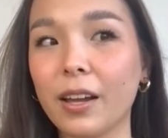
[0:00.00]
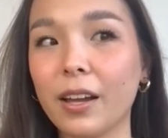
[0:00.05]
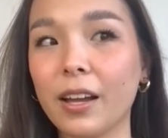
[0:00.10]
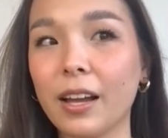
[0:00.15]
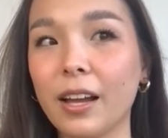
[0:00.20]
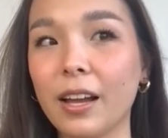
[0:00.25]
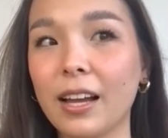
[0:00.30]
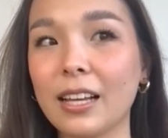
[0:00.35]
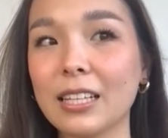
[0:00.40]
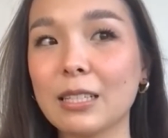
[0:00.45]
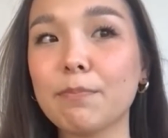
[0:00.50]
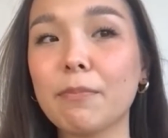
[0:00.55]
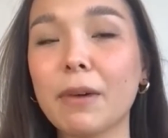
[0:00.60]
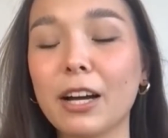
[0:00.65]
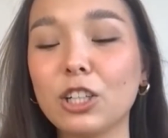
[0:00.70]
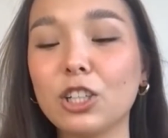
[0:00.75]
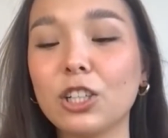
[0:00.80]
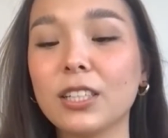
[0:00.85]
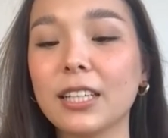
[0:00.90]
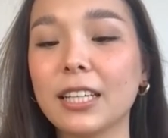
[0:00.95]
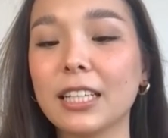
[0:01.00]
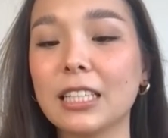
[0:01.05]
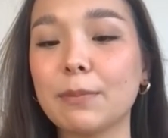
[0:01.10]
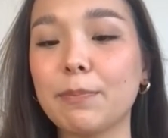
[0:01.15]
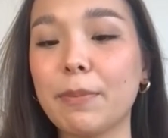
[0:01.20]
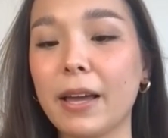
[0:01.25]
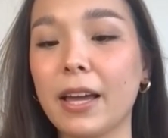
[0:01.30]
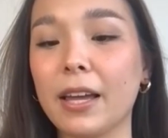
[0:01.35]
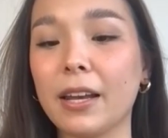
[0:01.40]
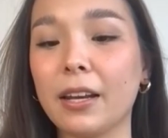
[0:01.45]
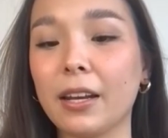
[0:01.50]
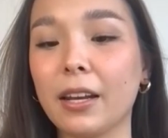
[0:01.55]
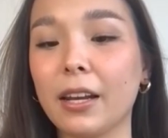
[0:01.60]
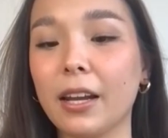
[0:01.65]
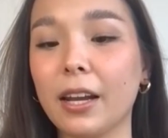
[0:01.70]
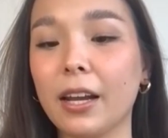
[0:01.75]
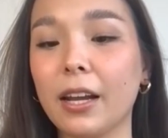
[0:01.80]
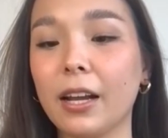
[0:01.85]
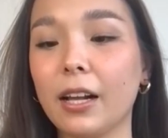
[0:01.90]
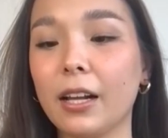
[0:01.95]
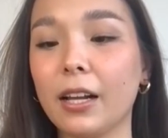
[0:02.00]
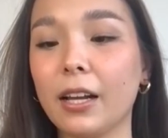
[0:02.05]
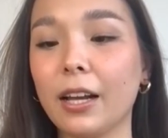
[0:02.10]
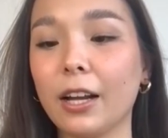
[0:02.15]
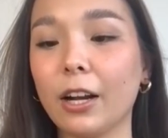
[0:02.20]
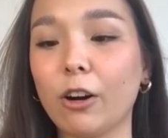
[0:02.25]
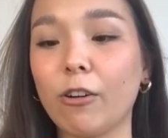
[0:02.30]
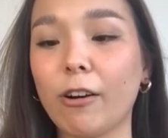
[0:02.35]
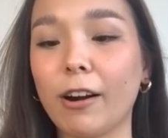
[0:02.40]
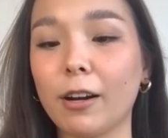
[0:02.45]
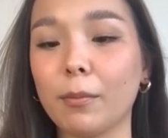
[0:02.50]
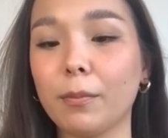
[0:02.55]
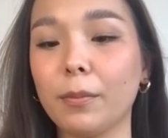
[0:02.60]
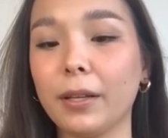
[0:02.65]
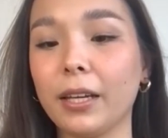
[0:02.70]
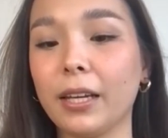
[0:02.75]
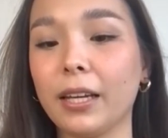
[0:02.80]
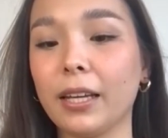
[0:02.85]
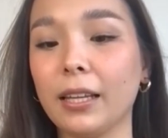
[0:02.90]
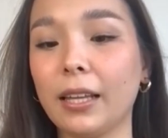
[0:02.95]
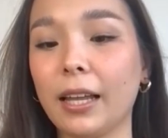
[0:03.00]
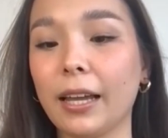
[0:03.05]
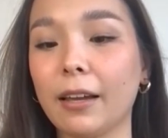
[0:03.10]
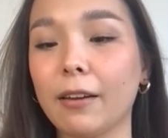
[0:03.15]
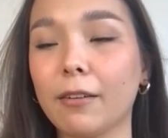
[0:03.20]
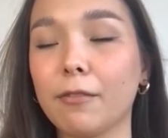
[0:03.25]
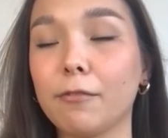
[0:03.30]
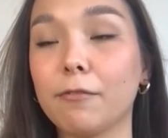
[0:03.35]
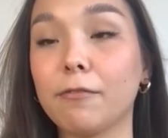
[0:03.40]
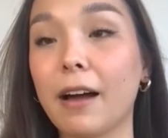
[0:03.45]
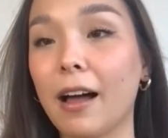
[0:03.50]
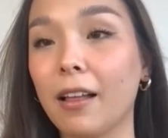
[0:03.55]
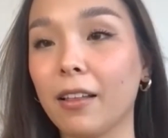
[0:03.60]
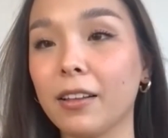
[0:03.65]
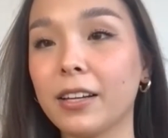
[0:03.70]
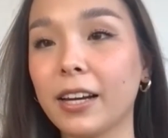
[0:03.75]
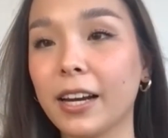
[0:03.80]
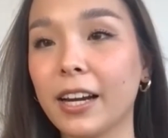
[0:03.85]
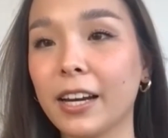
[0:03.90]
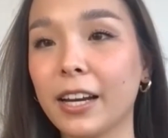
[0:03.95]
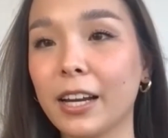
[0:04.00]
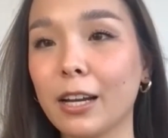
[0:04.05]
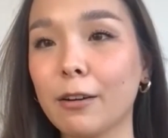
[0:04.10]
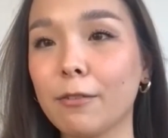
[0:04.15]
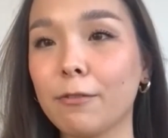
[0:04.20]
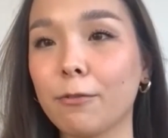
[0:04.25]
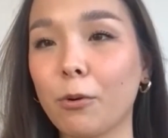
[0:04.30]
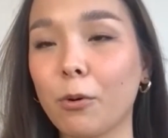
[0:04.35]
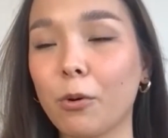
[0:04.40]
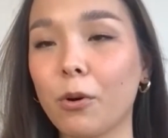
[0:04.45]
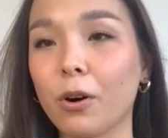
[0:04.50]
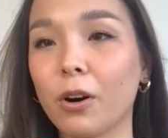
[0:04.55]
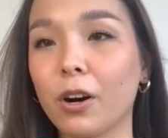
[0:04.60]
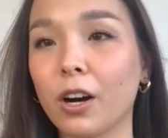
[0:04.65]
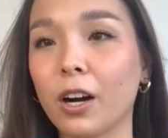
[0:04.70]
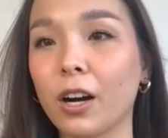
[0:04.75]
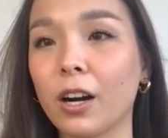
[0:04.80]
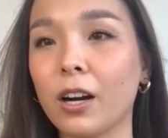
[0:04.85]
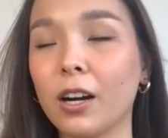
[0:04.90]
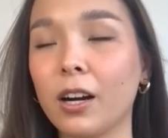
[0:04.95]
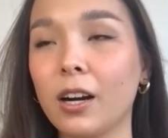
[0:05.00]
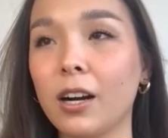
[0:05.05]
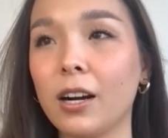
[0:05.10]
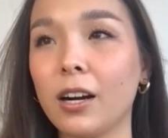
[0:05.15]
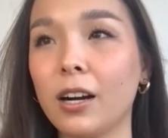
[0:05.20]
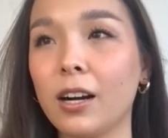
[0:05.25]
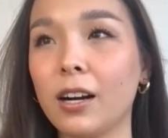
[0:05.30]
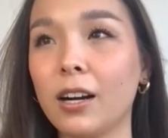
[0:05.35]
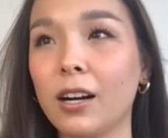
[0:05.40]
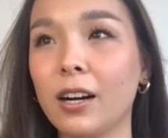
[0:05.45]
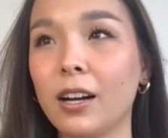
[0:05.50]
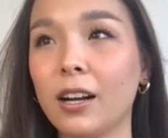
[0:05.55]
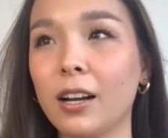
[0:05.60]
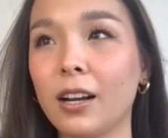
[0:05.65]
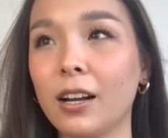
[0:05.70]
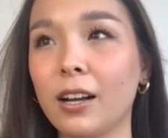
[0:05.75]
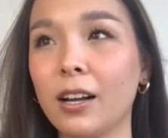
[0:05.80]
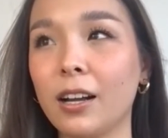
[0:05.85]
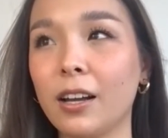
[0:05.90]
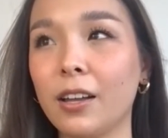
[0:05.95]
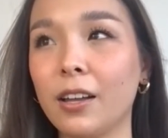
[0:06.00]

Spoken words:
as much as it's been incredibly like validating for the